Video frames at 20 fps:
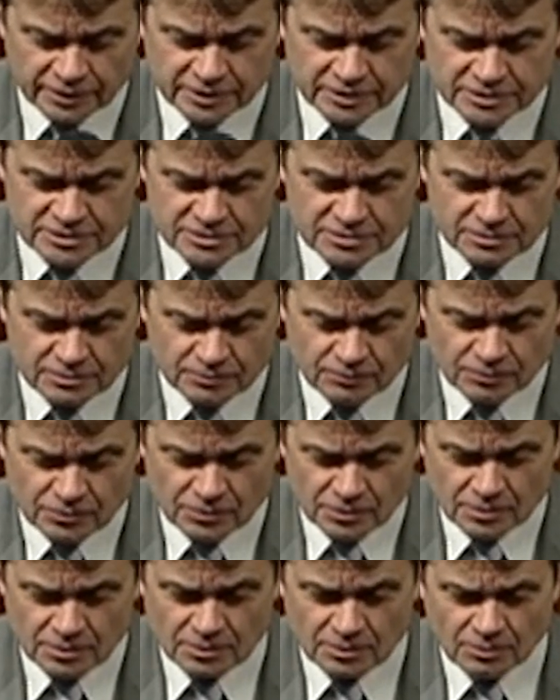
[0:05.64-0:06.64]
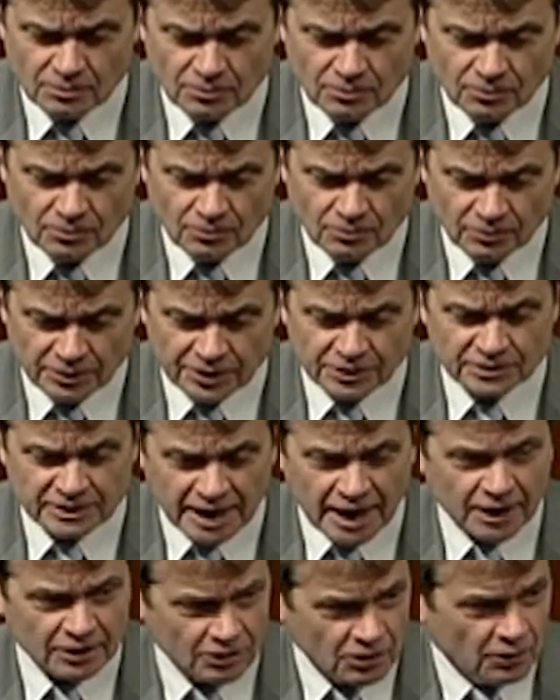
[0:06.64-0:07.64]
is we are
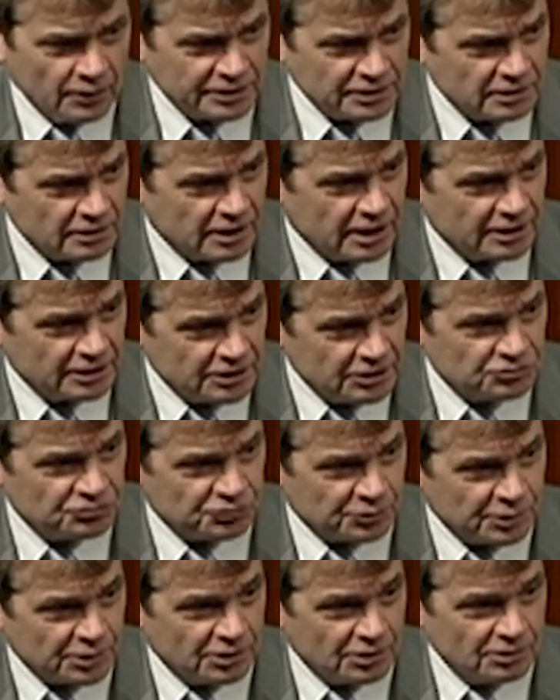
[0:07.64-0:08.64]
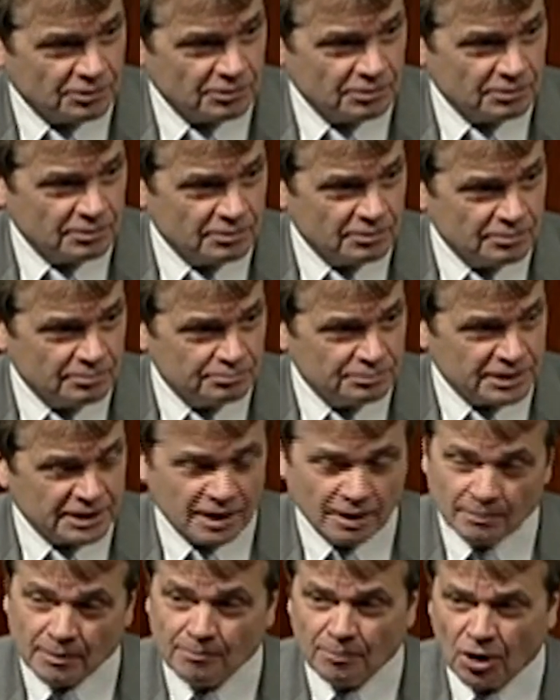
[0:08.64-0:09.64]
not going to let Israel
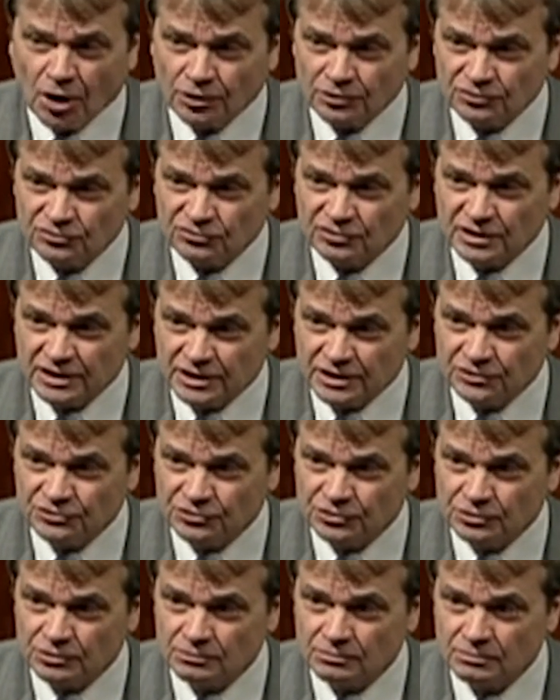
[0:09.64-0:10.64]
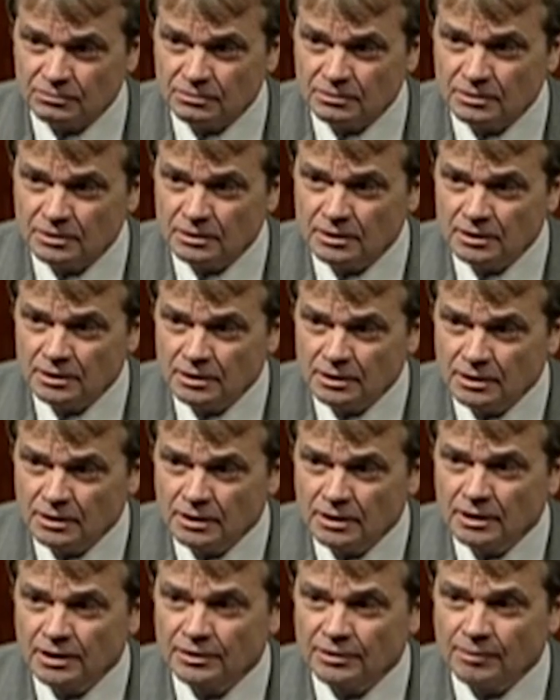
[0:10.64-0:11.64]
become a partisan issue.
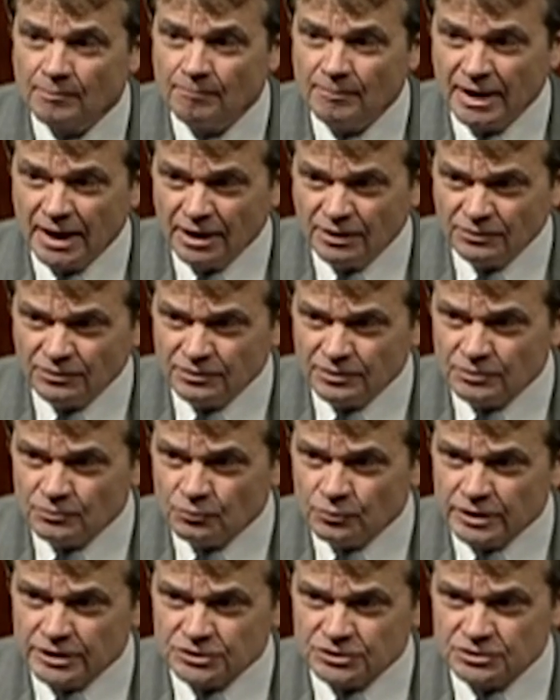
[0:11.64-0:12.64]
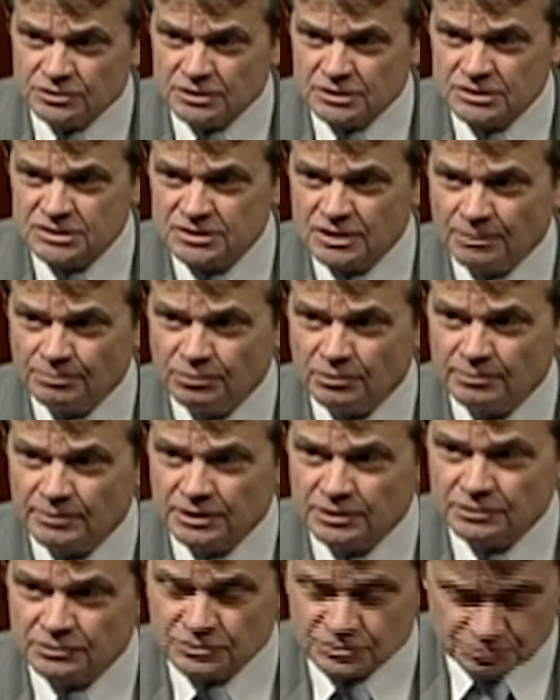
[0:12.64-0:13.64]
The manner in which this
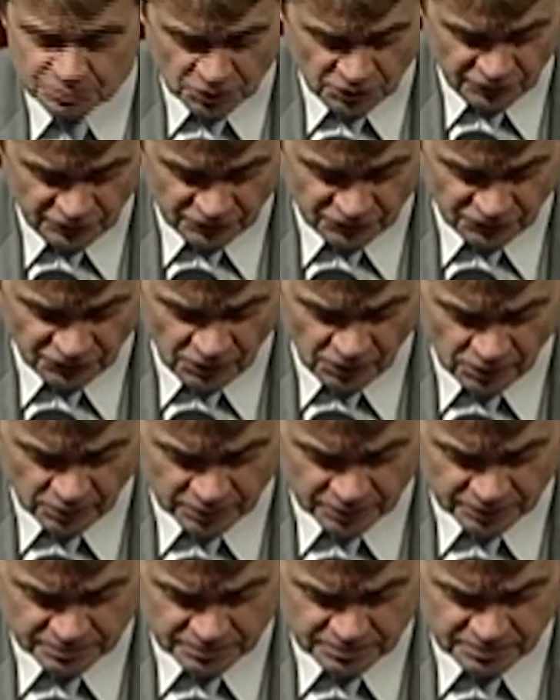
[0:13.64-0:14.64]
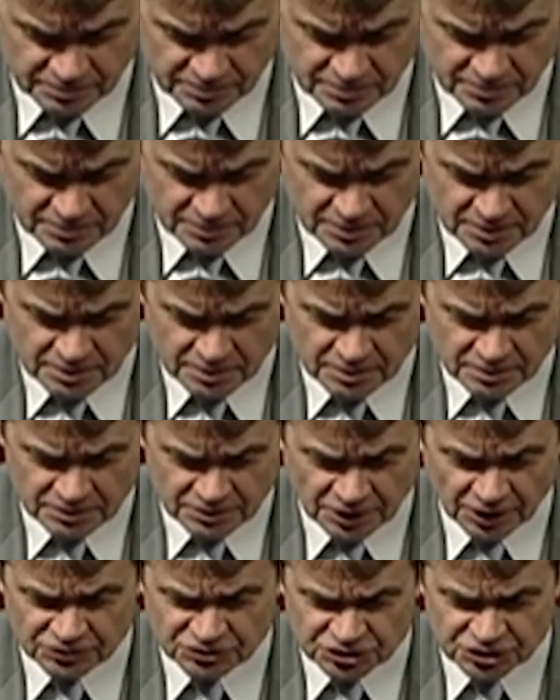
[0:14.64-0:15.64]
supplemental is moving forward
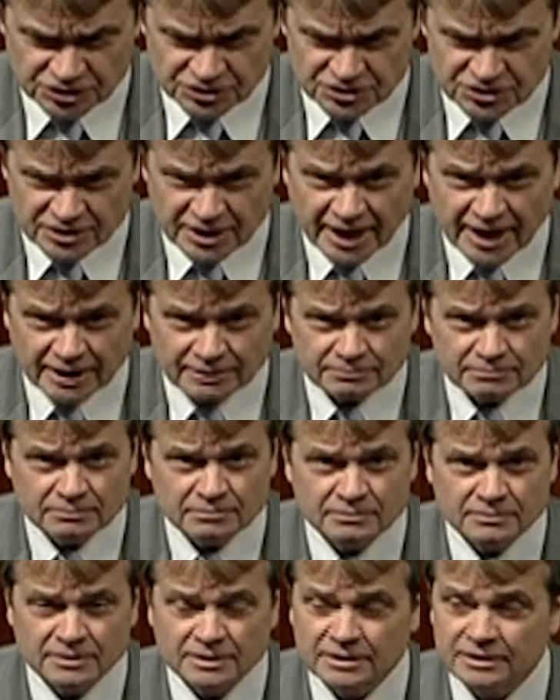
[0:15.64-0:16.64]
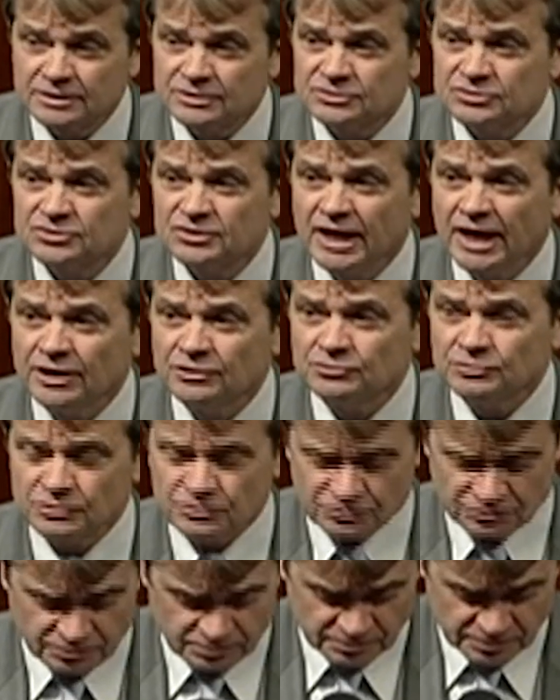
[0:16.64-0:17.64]
does just that. And it's
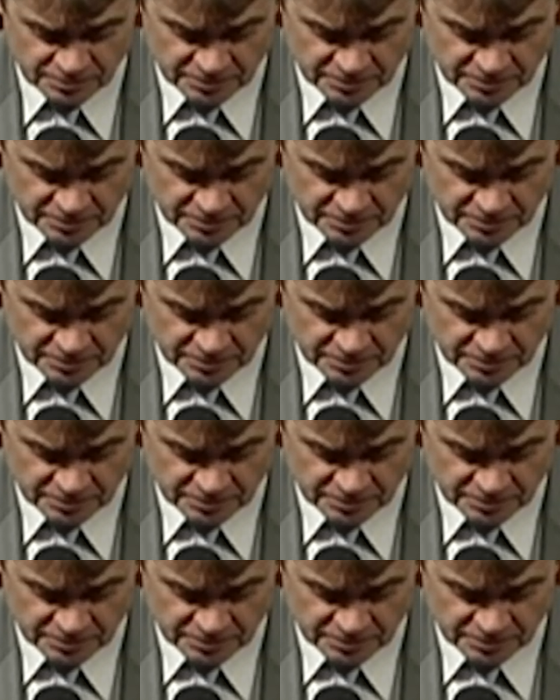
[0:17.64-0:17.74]
dangerous